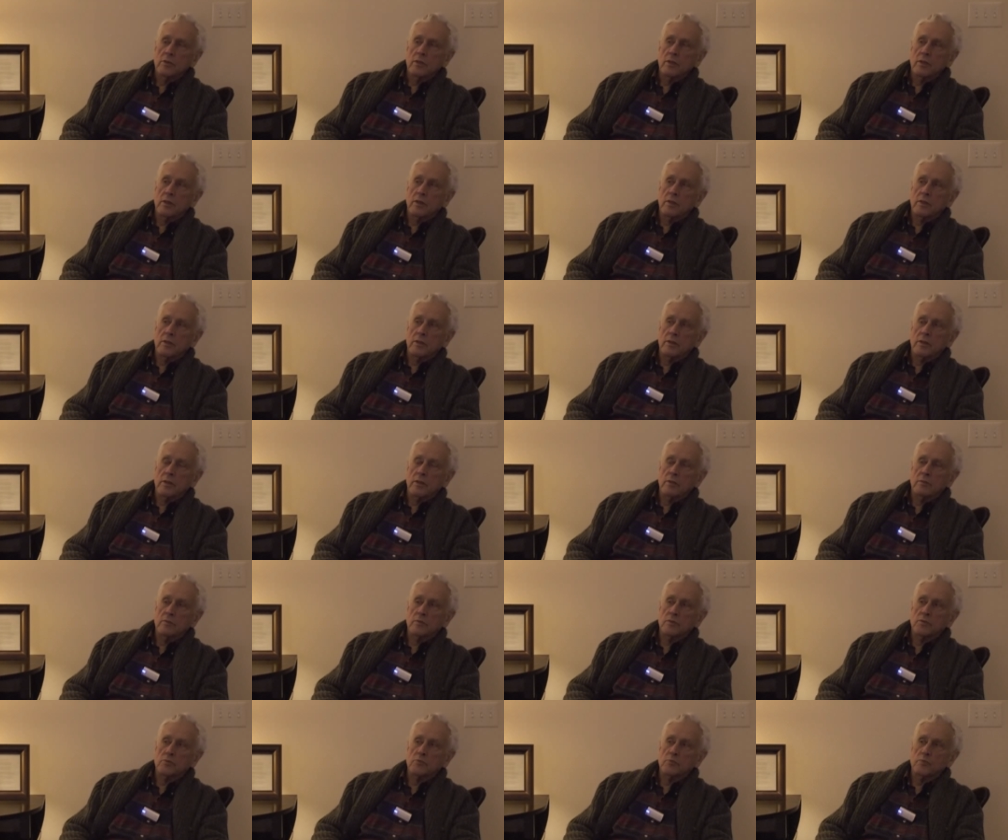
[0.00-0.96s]
Uh, I
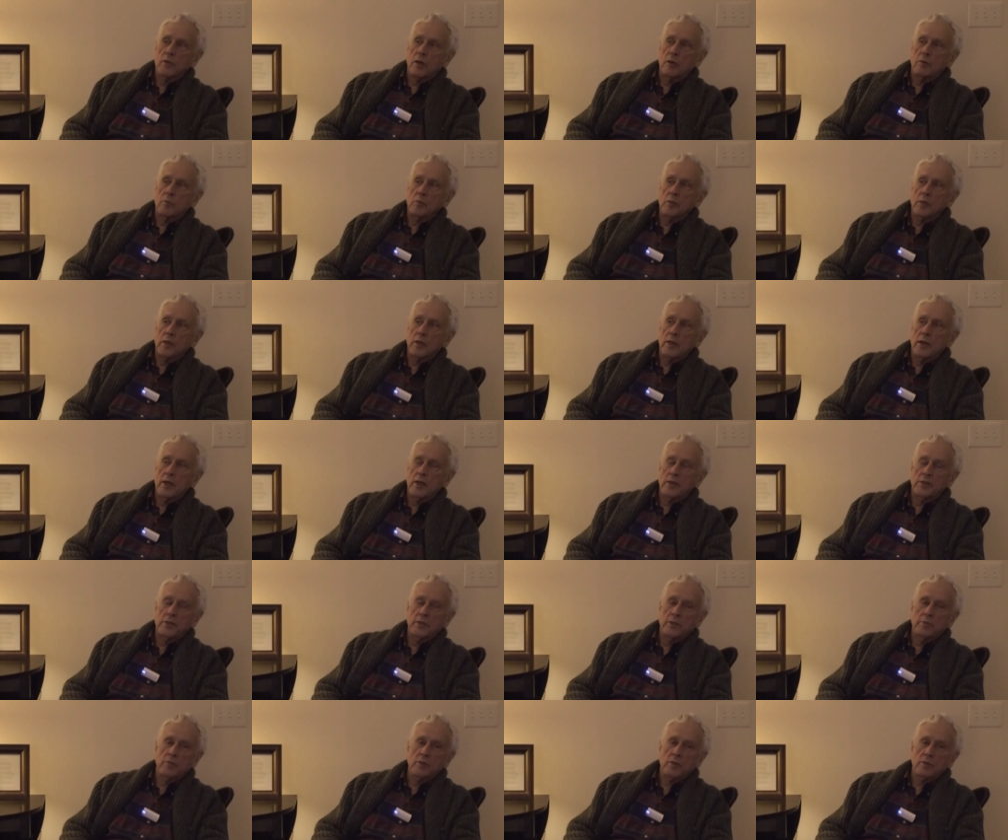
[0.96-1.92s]
was probably
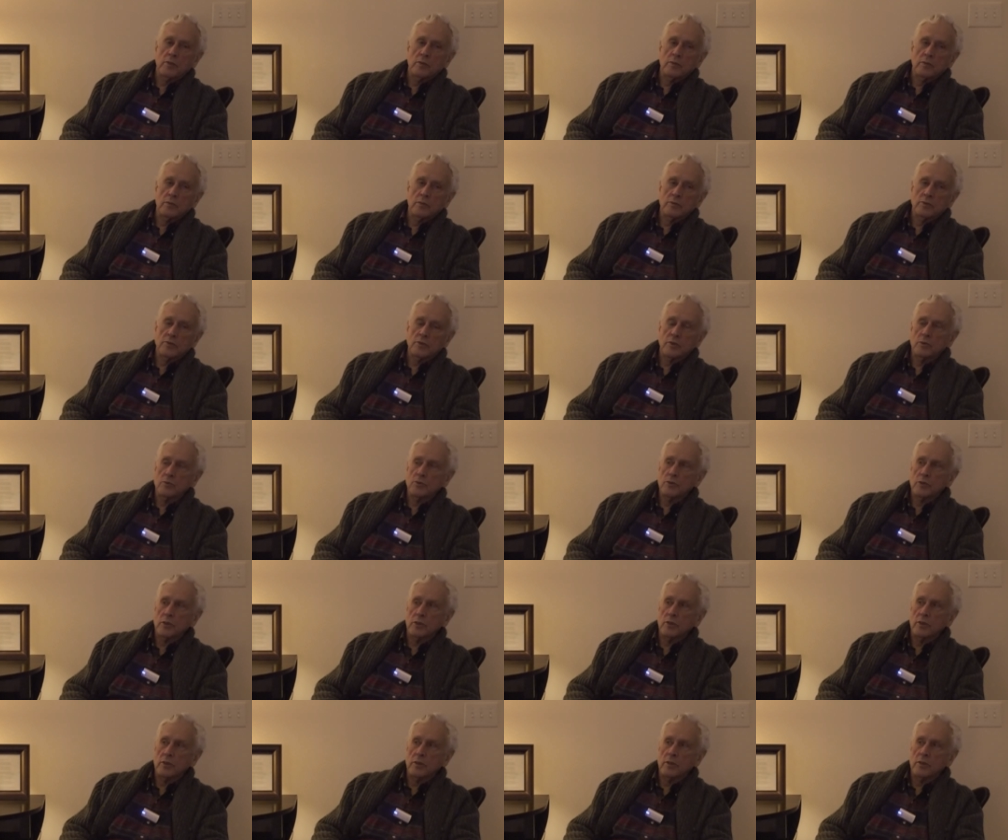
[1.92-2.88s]
atypical
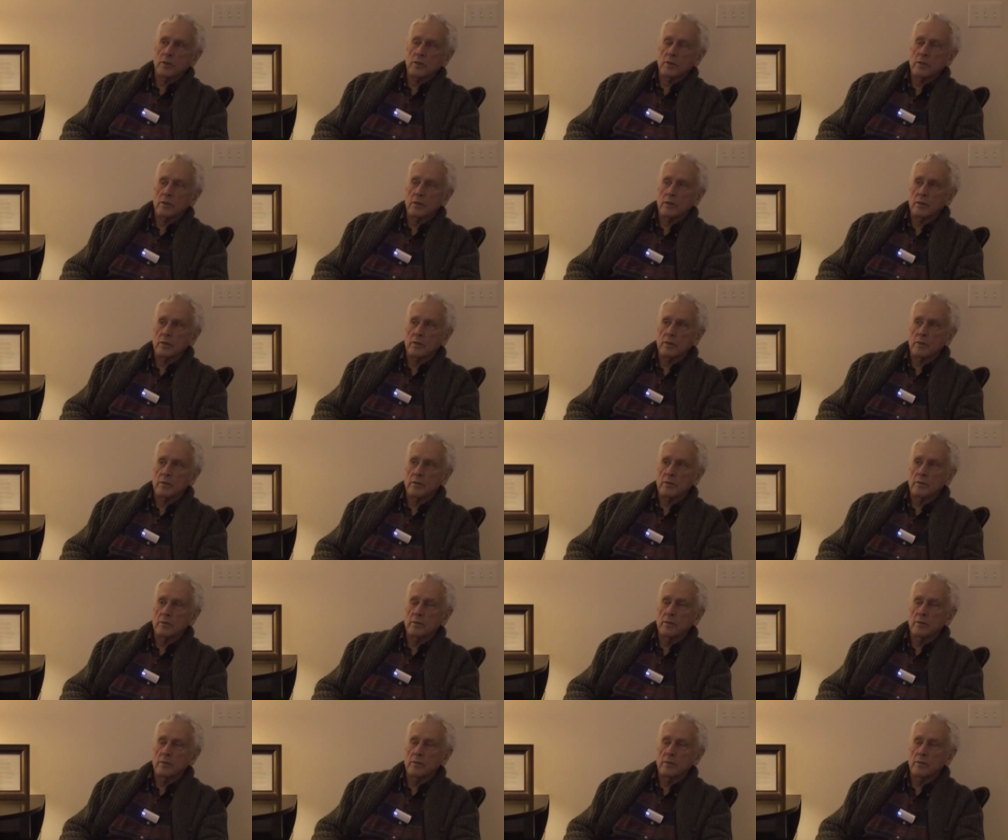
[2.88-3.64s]
socially, uh,